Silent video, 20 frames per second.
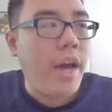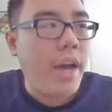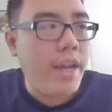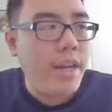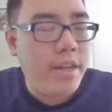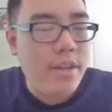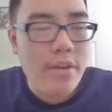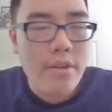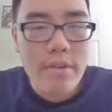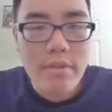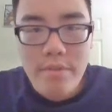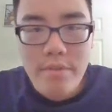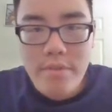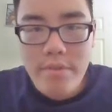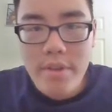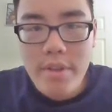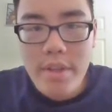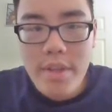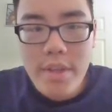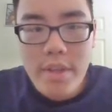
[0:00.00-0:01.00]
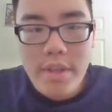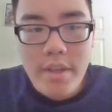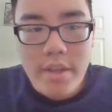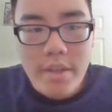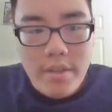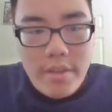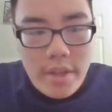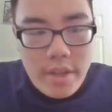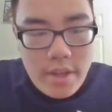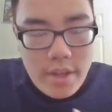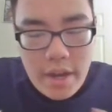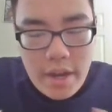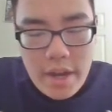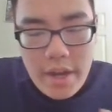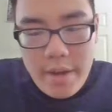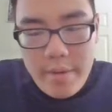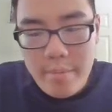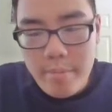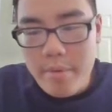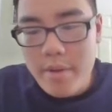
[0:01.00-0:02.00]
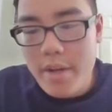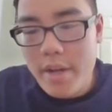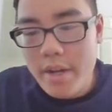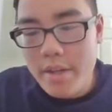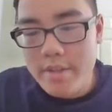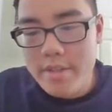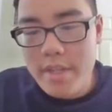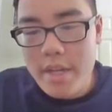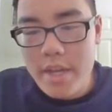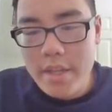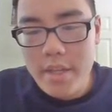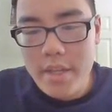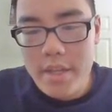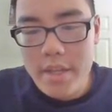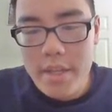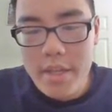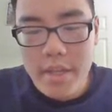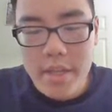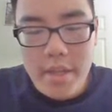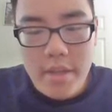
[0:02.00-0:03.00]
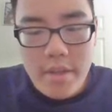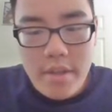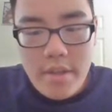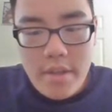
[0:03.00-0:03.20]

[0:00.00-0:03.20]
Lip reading: I don't really, I'm not exactly,